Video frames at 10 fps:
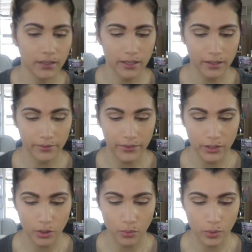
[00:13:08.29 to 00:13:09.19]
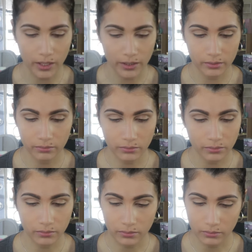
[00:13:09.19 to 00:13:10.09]
I don't even know what
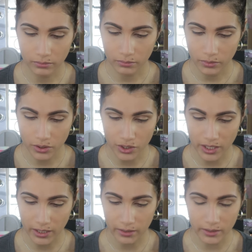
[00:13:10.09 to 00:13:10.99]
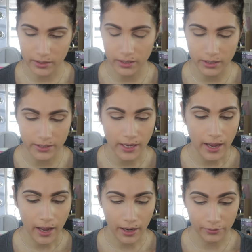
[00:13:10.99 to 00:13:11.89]
shade this is.
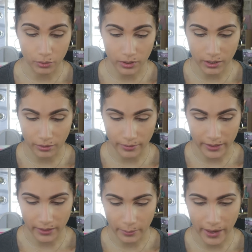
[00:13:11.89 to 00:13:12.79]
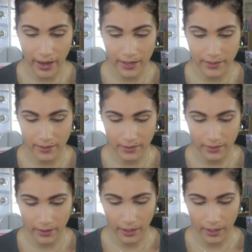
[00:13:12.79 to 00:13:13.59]
I've used it already in the past.